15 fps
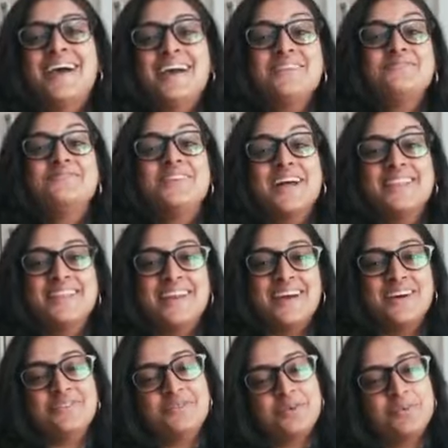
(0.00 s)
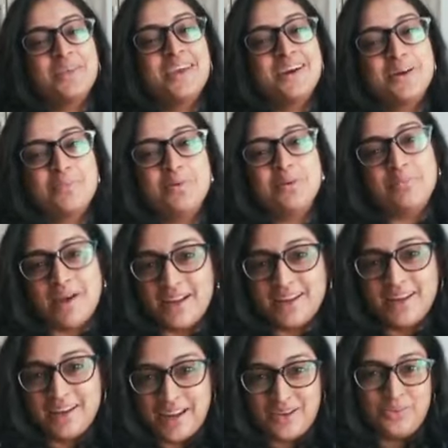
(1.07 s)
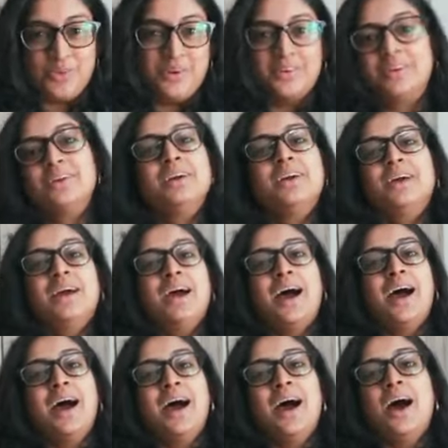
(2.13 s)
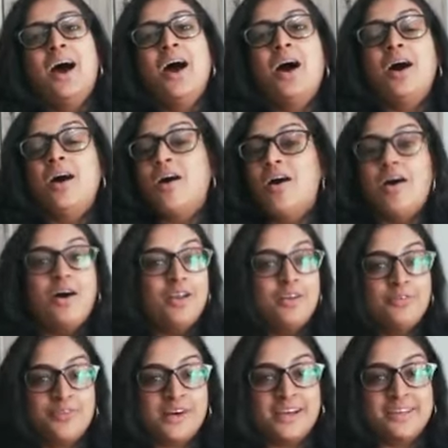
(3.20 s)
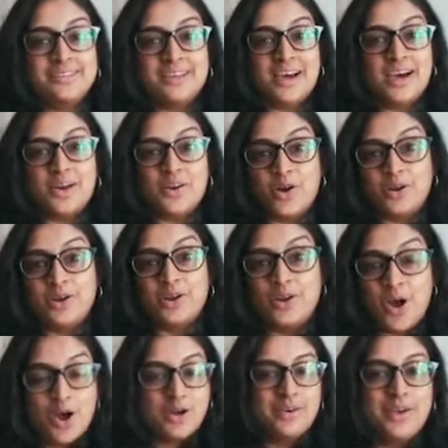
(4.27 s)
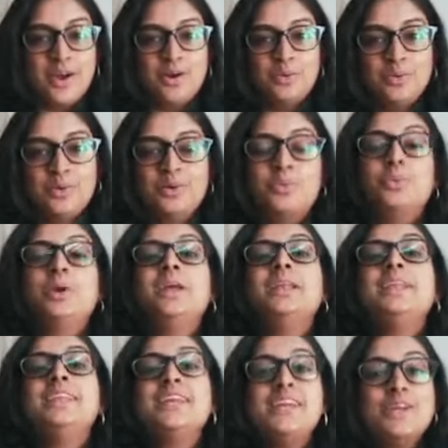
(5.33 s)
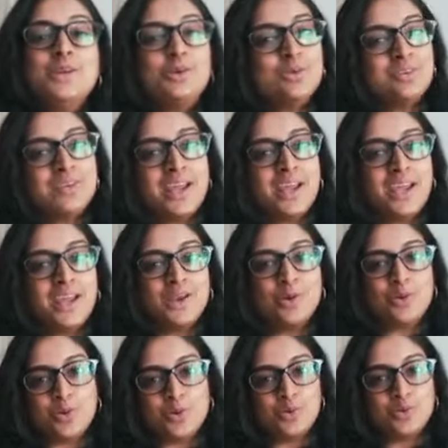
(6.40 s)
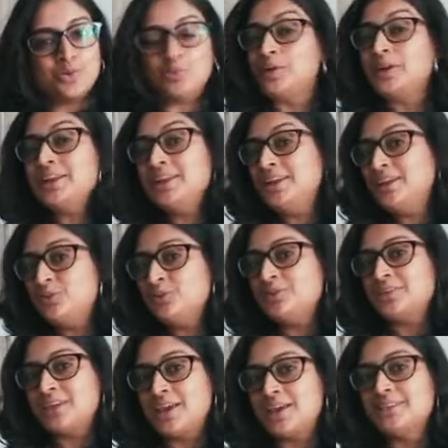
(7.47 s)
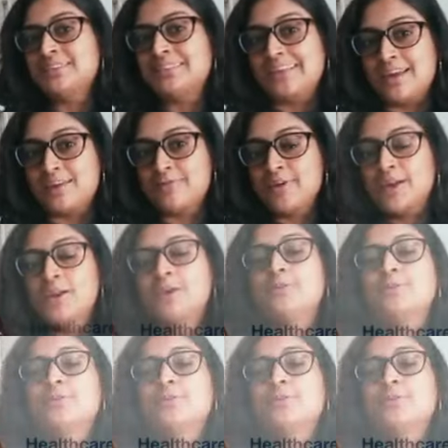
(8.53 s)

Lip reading: am Vandana from the UrbanMali Network. All of us are on a lockdown. We need to stay indoors, we need to stay safe so